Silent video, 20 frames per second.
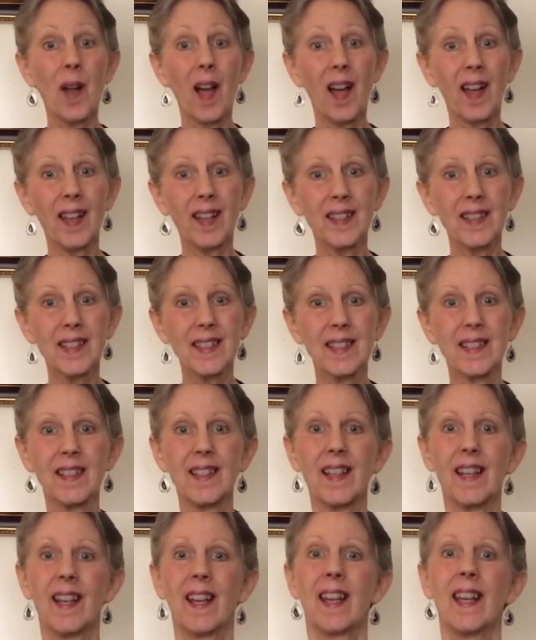right,
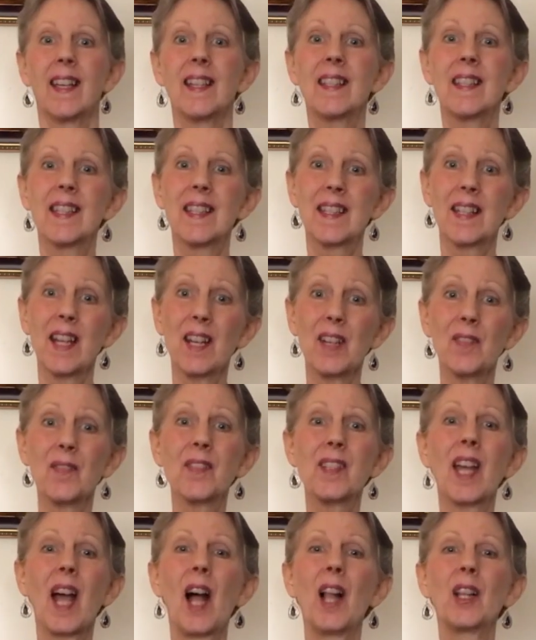instead of
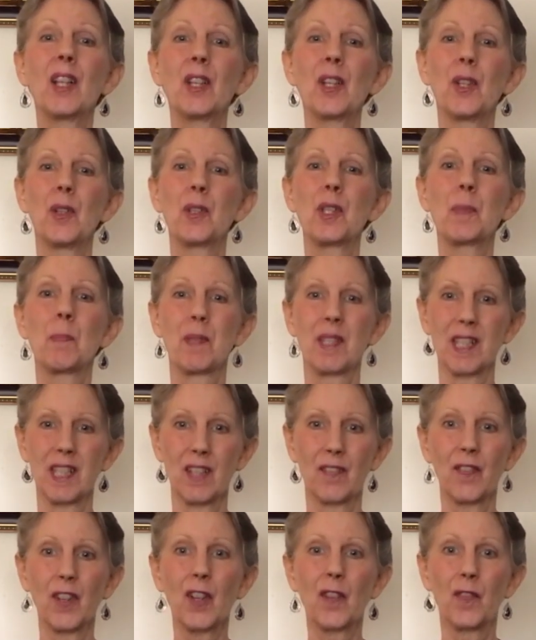telling you
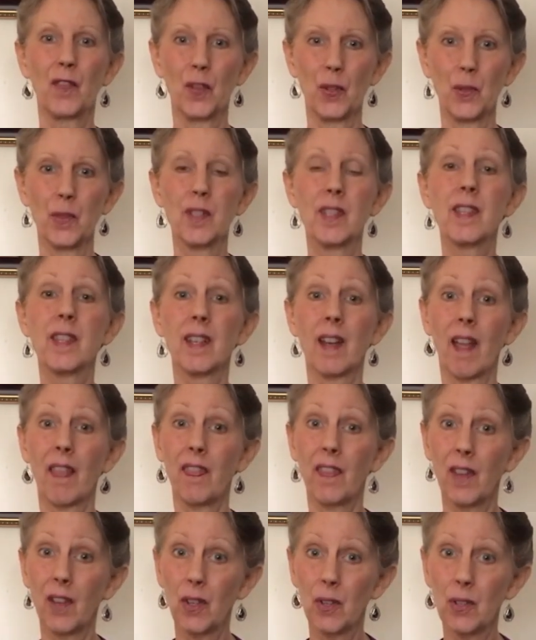specific foods that I
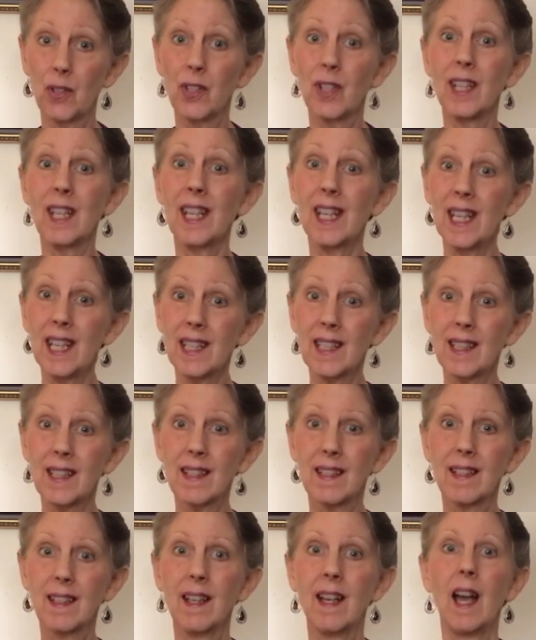think you should eat,
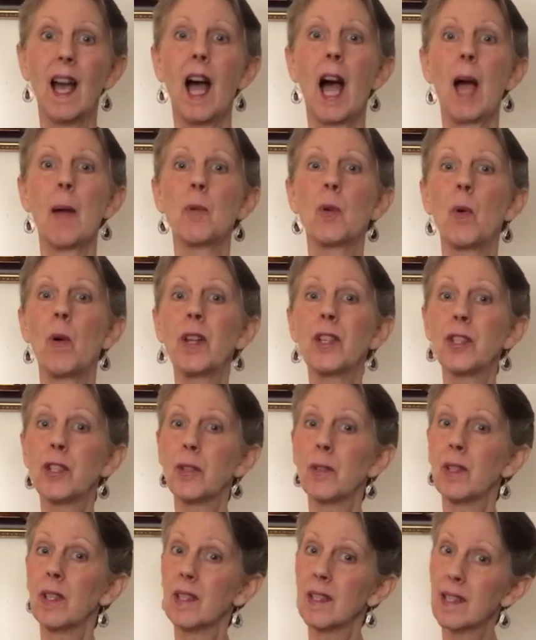I'm going
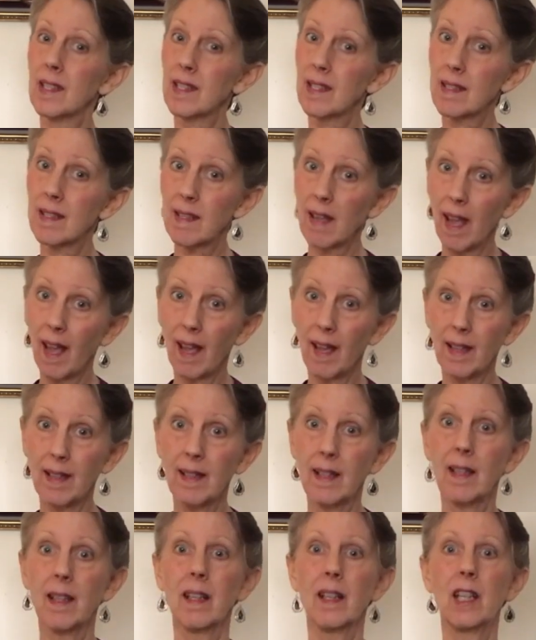to
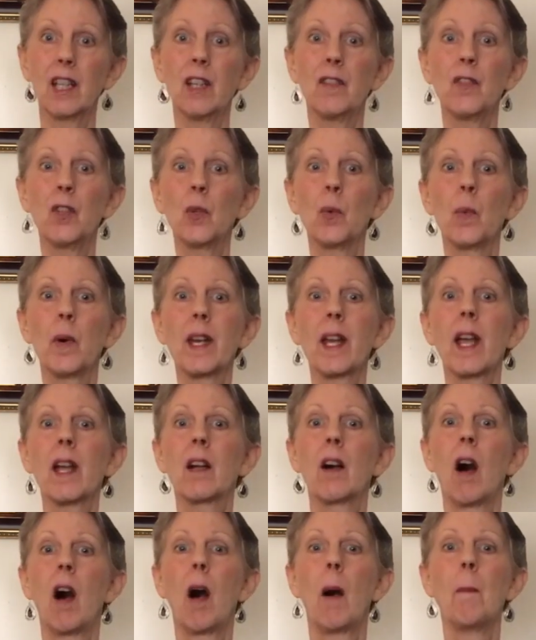instead give you what I
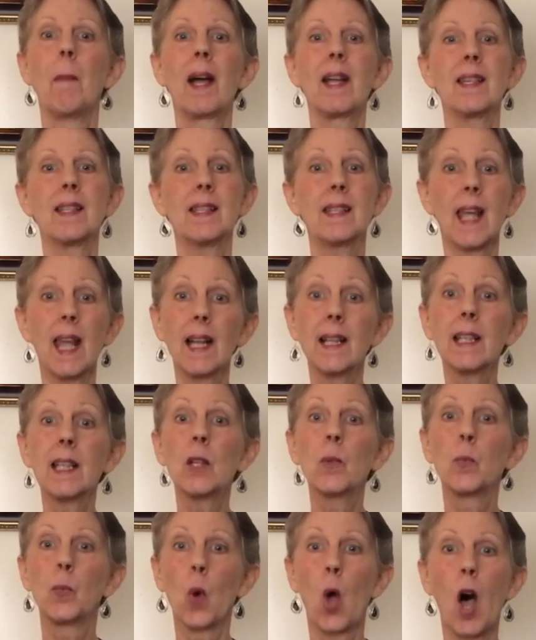call my
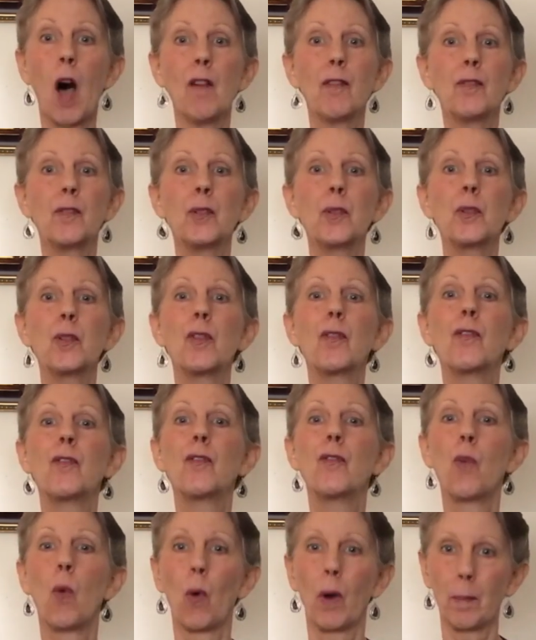daily raw food
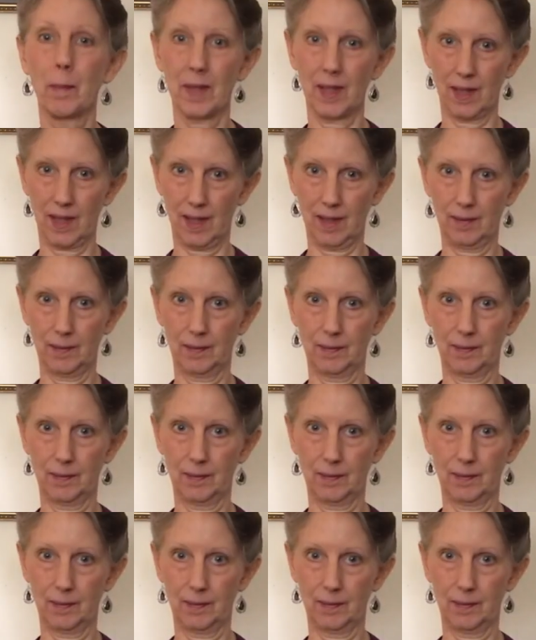formula.